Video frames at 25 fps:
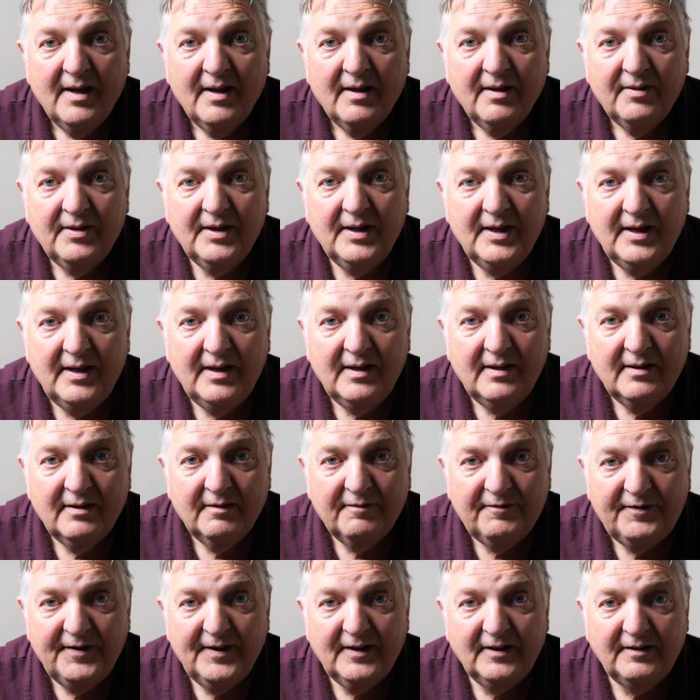the, the
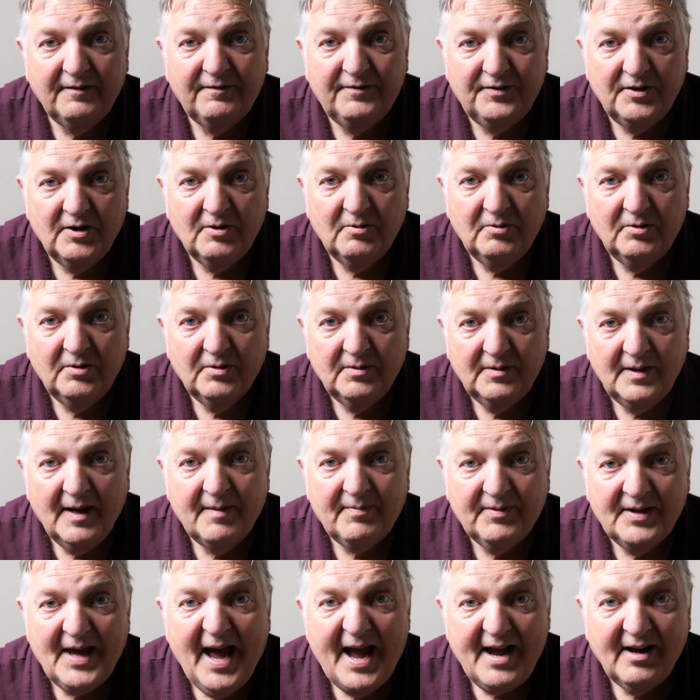field of view, the,
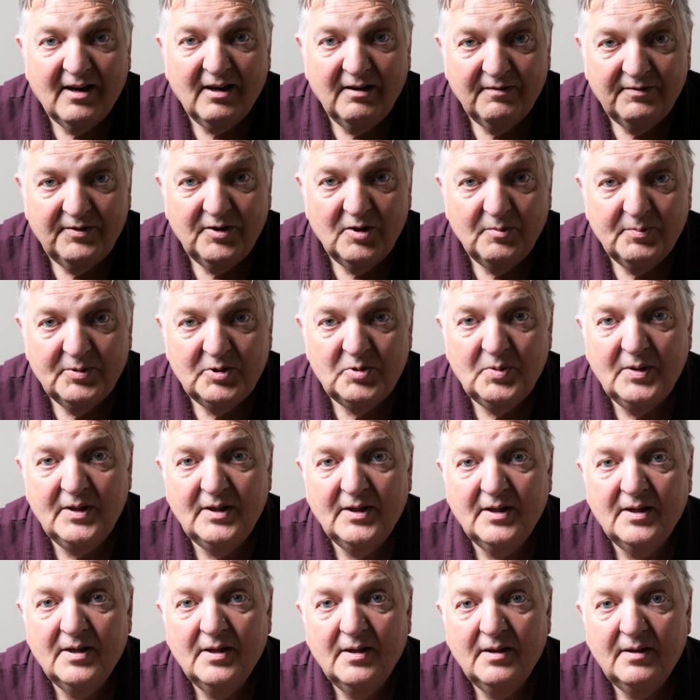the angle of view between
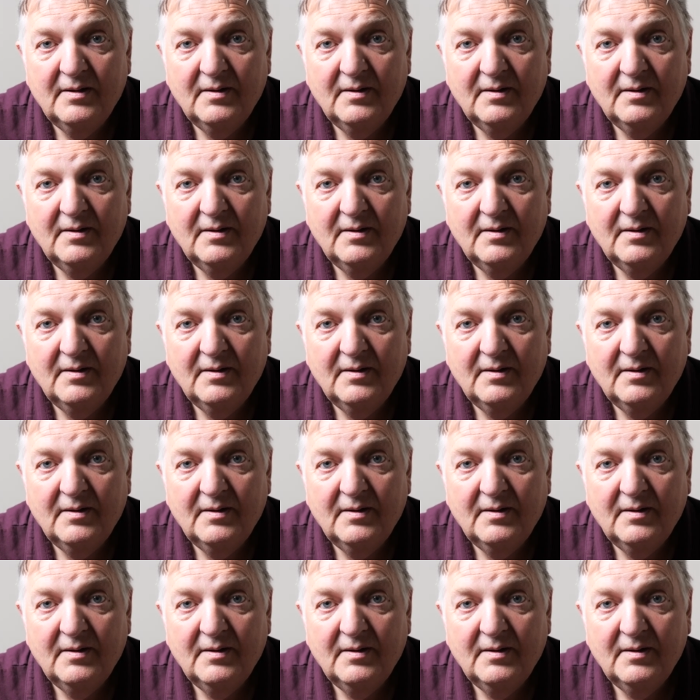the,